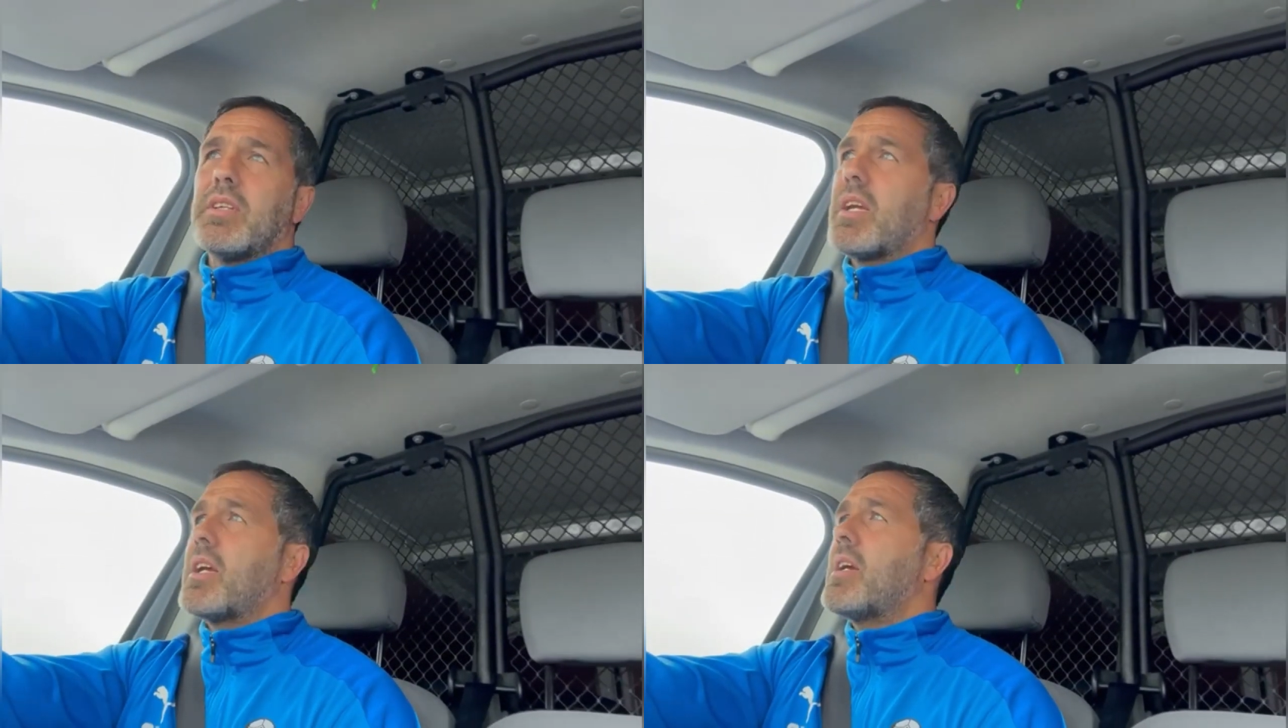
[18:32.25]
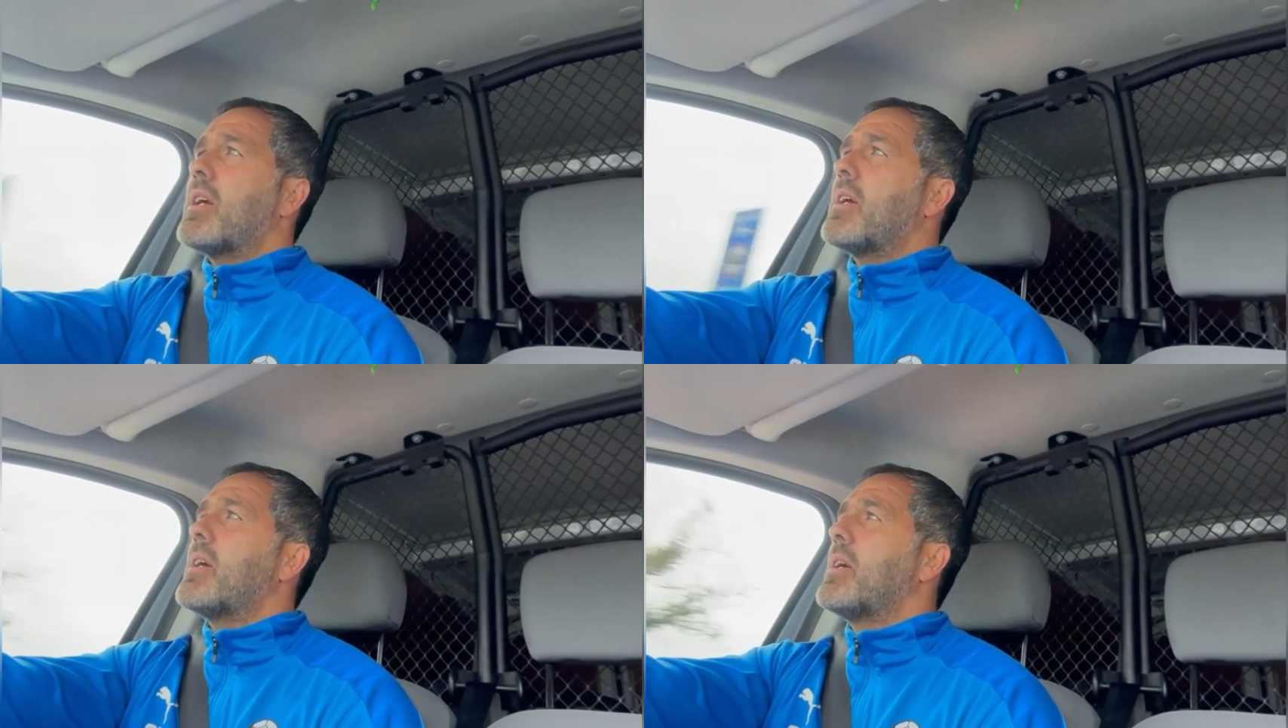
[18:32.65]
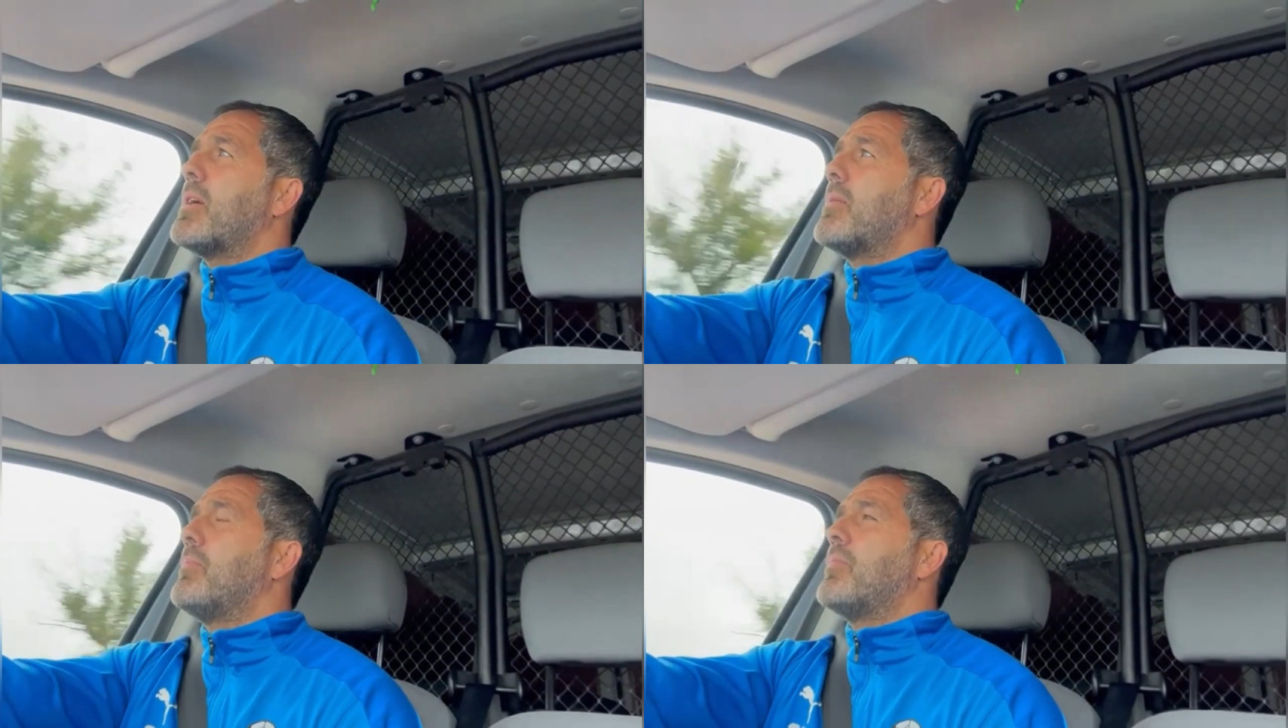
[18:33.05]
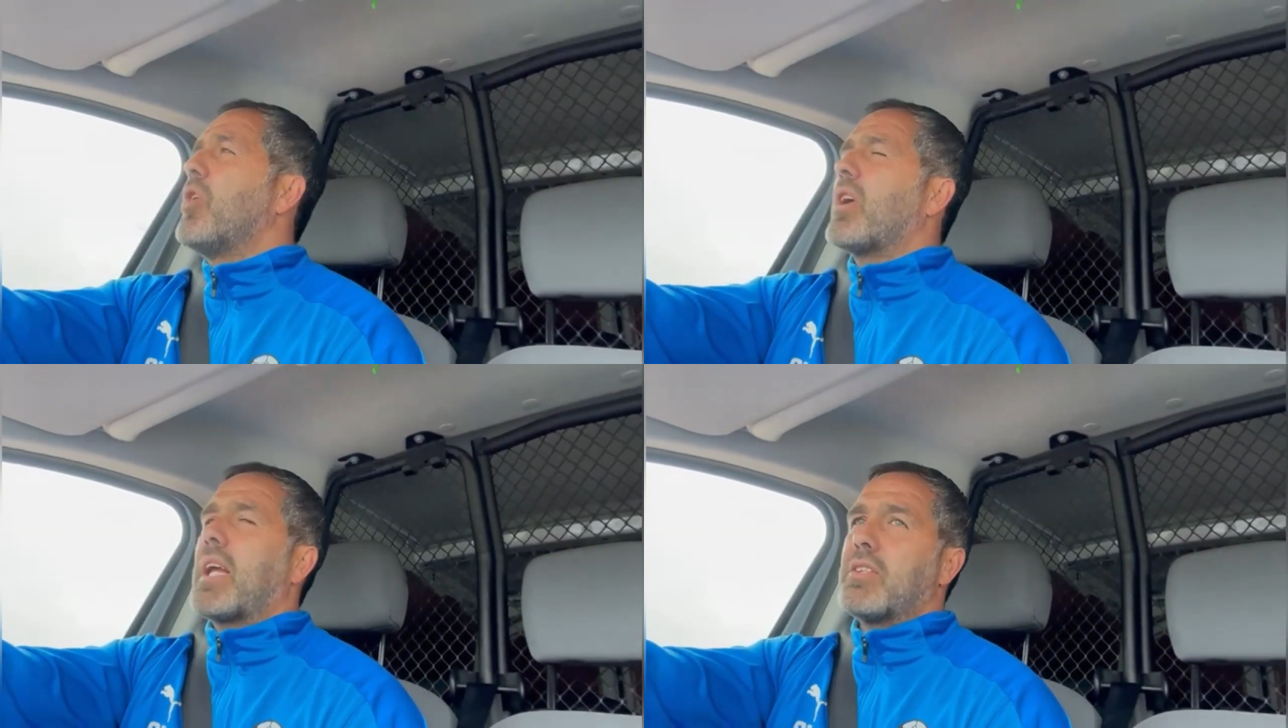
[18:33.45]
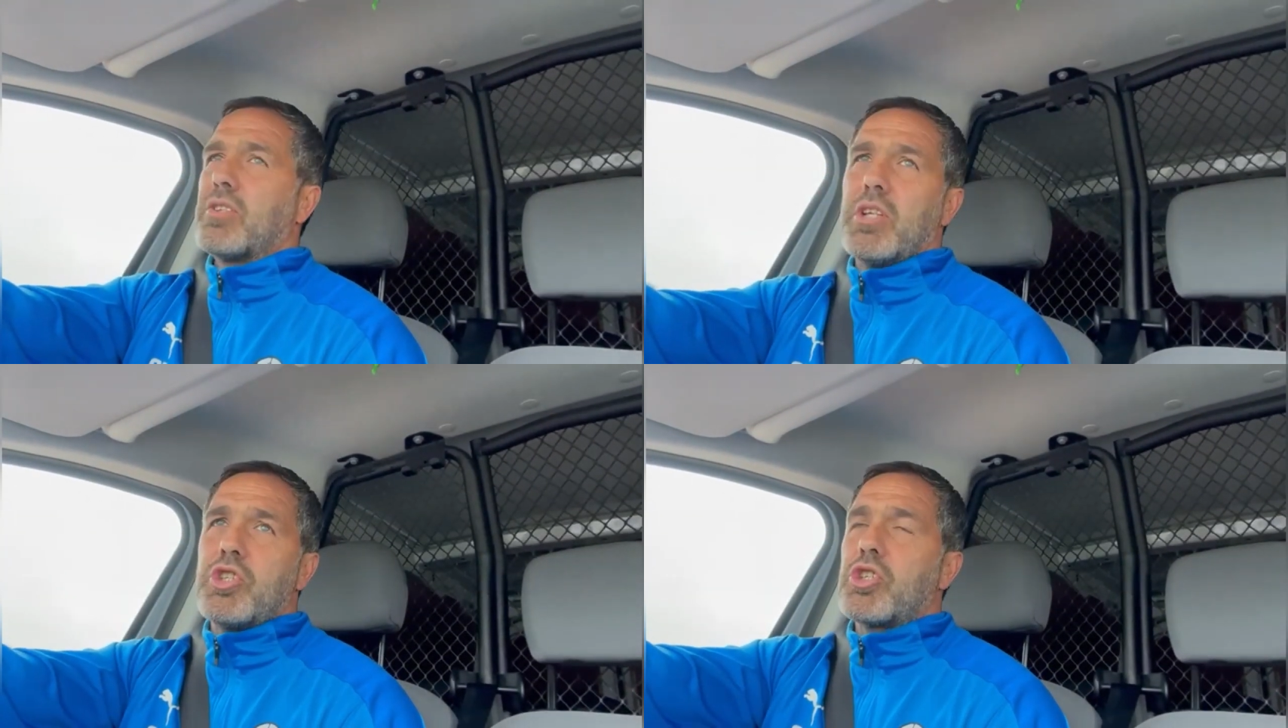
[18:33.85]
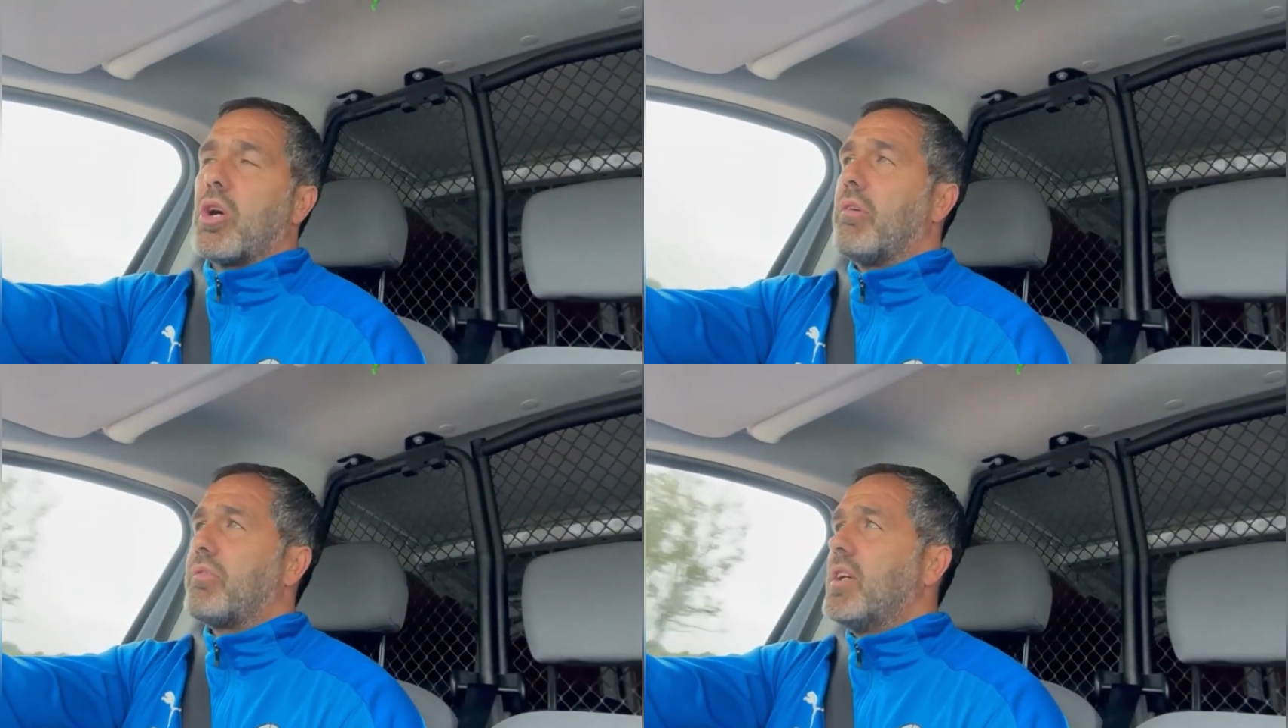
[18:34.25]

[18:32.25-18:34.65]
Not cancelled, it's just off.